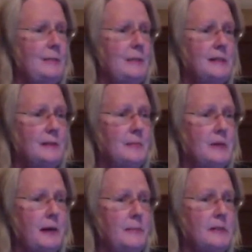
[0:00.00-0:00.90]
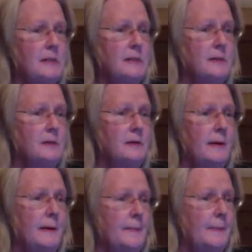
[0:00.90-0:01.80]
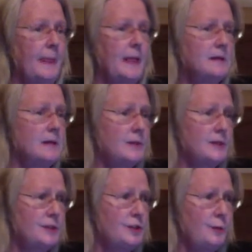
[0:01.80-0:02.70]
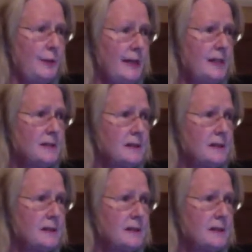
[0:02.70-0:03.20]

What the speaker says: I mean, sometimes it's as little as 2 weeks